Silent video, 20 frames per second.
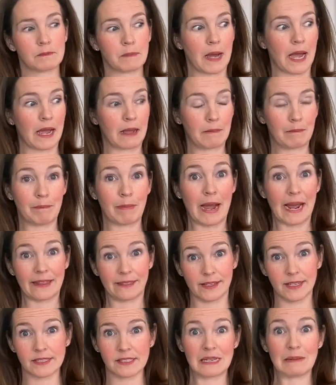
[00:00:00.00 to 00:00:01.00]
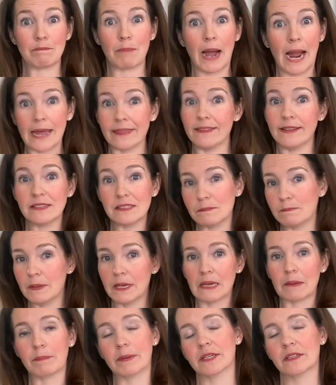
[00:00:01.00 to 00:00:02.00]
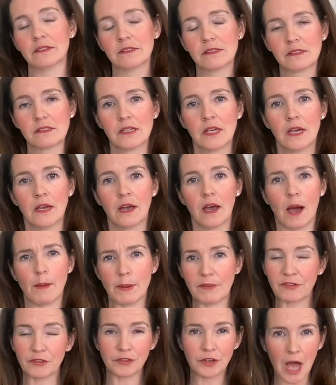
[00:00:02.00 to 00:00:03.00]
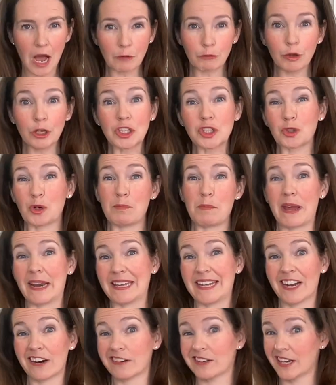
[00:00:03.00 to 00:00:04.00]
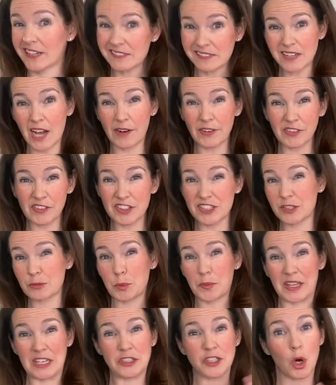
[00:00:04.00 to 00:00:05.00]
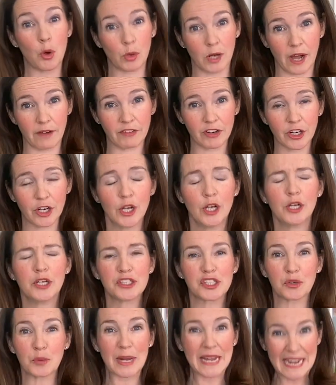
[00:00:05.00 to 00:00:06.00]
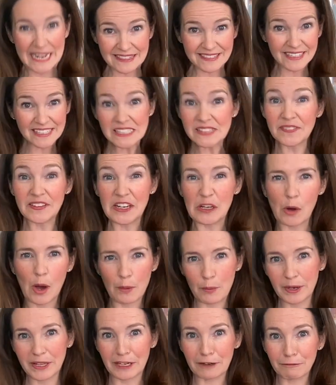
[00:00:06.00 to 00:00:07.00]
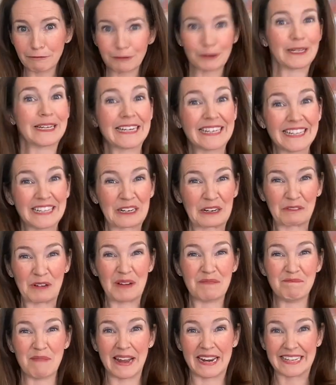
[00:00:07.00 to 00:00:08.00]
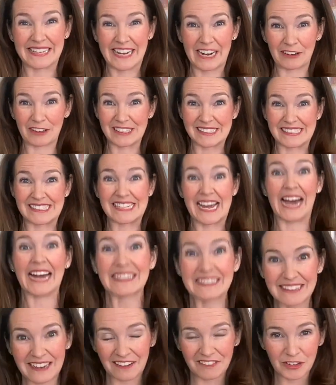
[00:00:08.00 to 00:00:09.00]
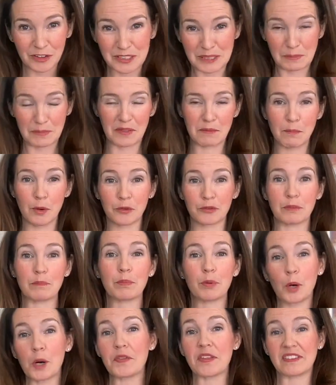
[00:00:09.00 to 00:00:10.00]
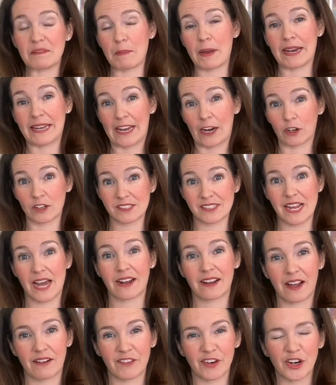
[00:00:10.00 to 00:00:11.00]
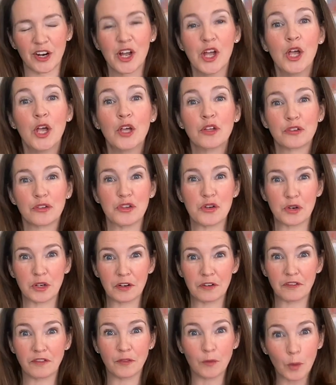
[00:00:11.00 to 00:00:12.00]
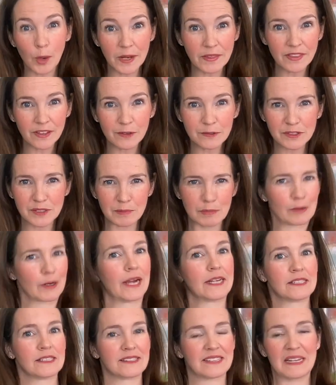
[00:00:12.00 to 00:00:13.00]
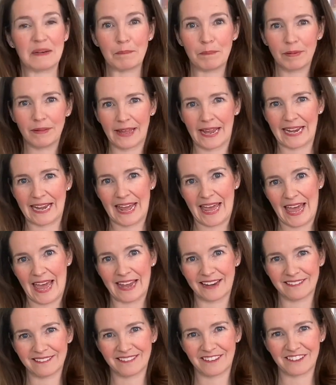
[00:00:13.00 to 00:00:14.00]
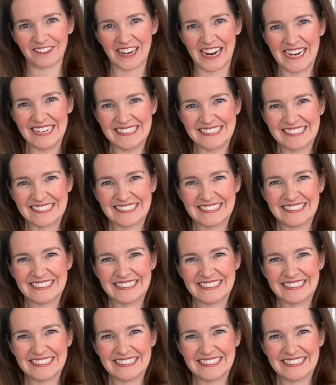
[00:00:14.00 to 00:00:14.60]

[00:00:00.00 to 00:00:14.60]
by this and by these big bills. If you're not really sure what Medicare does cover versus what they don't cover. So in this video, I want to get really clear on what Medicare does not cover, some of the most important things that Medicare does not cover, so that you can avoid those surprises and plan ahead, all right?